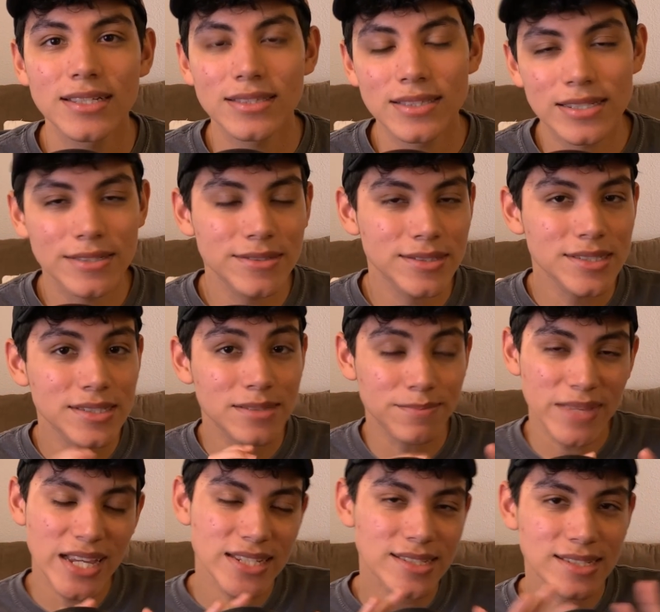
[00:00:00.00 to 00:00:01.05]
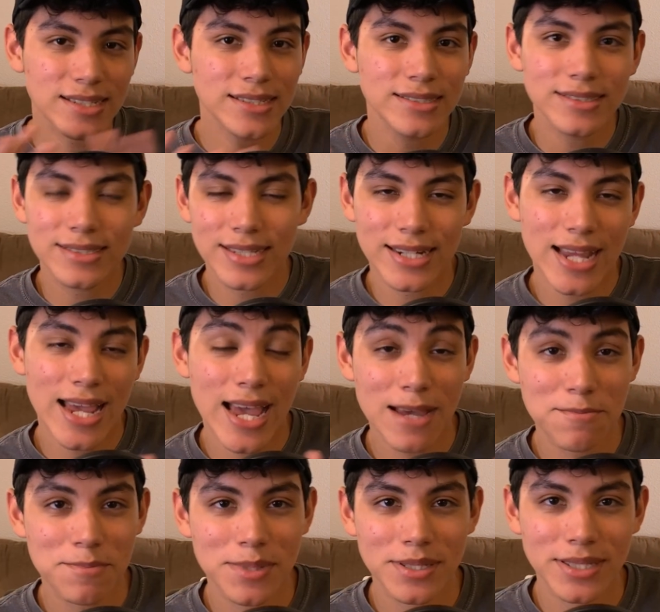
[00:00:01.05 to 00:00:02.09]
There's these match cuts that
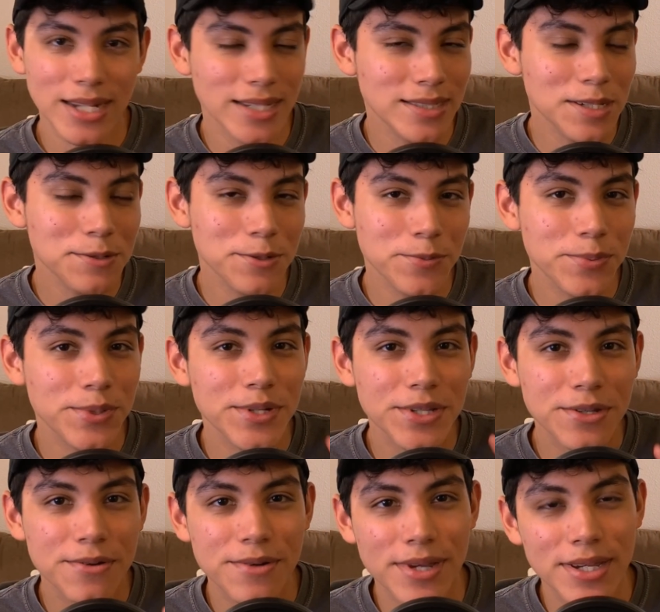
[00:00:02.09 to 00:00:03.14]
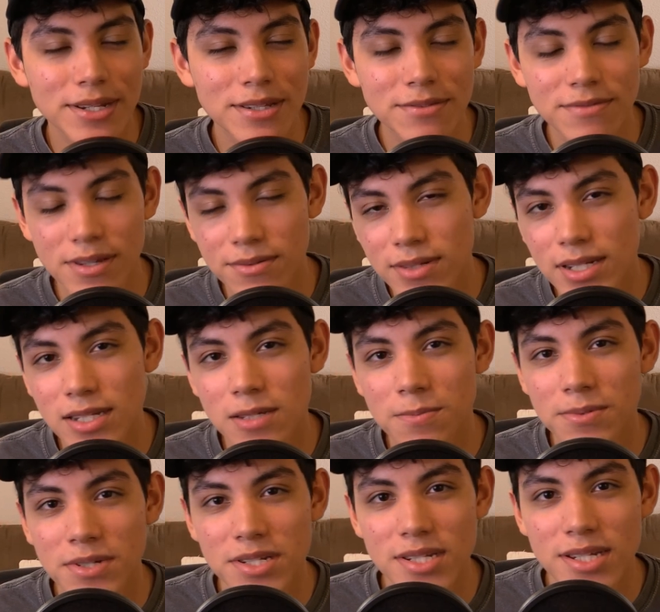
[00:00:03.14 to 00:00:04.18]
happen that I thought were pretty creative. I really
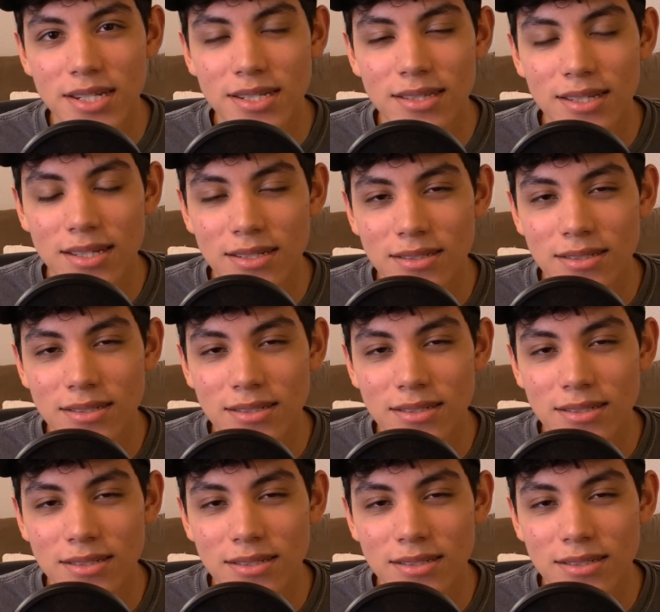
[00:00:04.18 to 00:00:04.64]
appreciated that.